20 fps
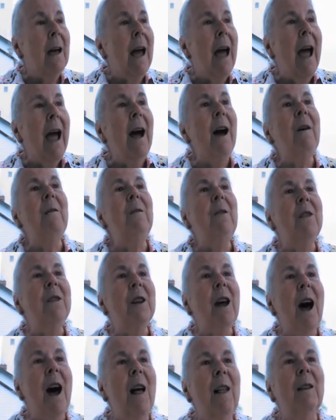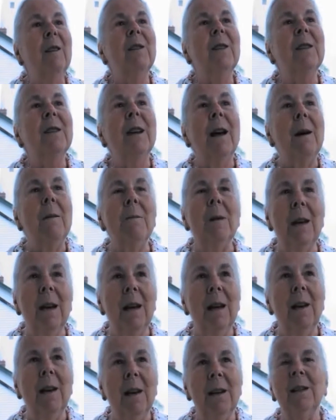Have the dollars come
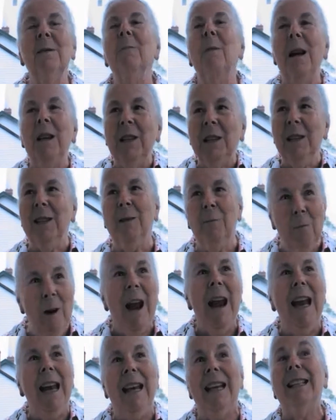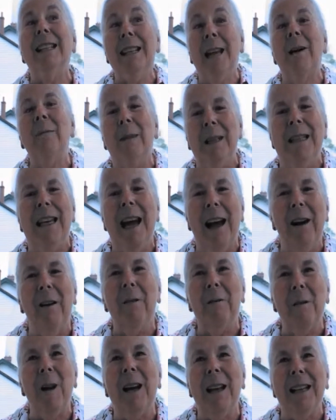in as much as the rain is coming
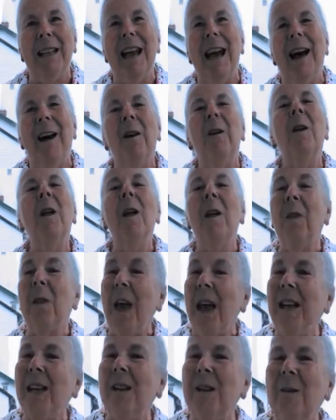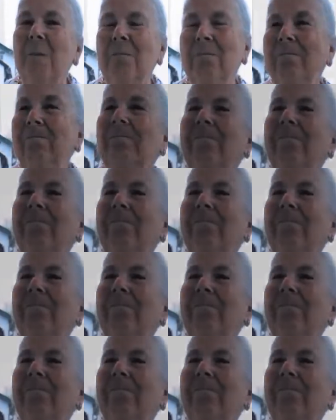down right now. Thank you.